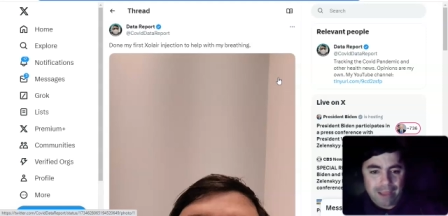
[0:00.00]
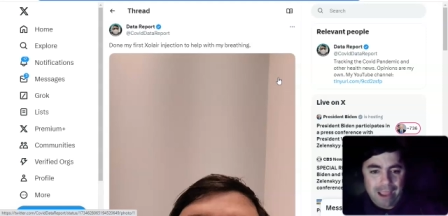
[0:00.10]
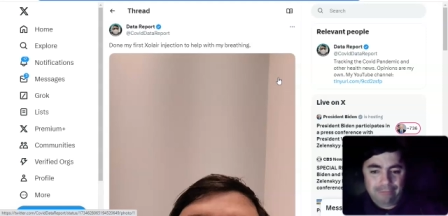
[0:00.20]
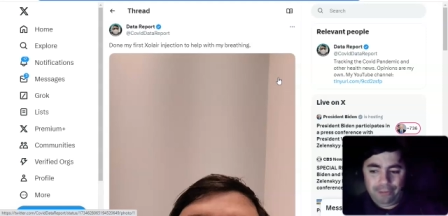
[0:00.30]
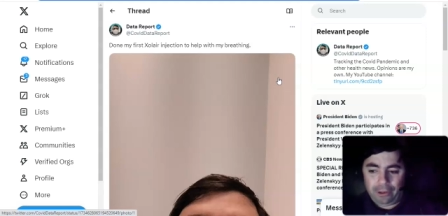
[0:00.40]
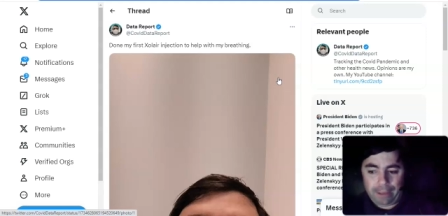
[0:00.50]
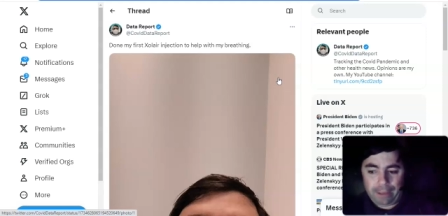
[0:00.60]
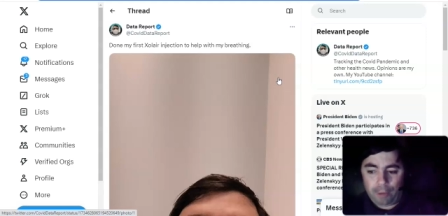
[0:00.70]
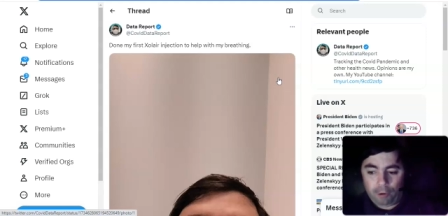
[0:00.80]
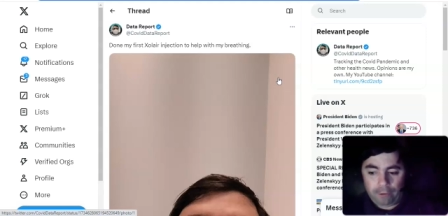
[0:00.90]
I feel like
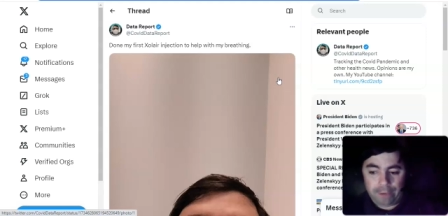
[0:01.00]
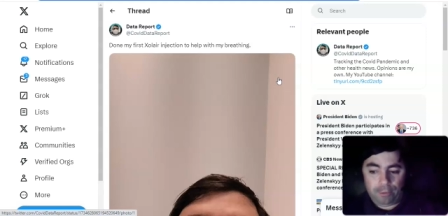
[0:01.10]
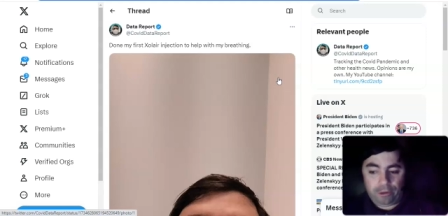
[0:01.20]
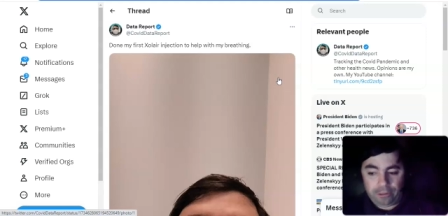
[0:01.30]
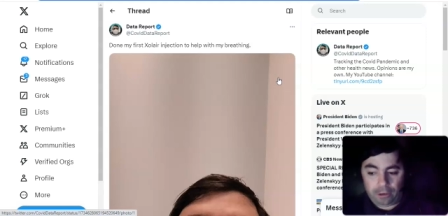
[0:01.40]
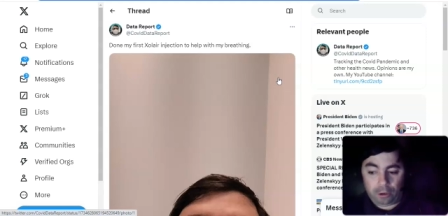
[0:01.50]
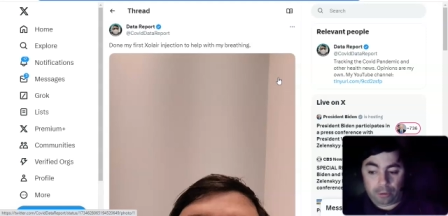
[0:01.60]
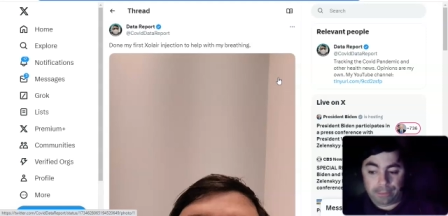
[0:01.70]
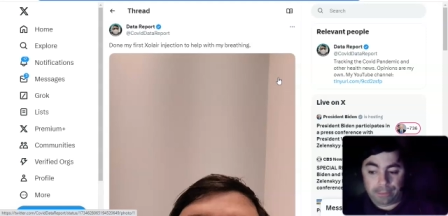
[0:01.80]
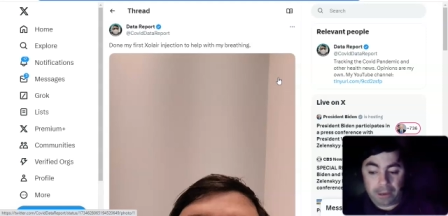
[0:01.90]
I'm already breathing a little
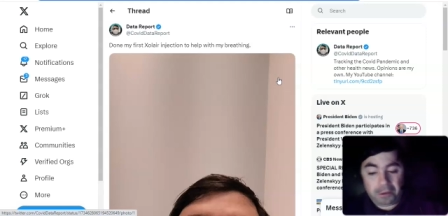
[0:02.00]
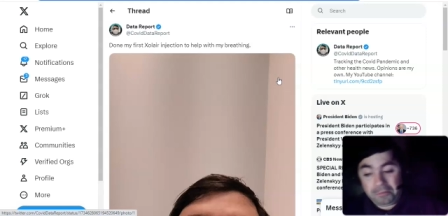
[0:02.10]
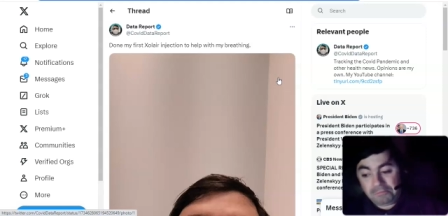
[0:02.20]
bit better.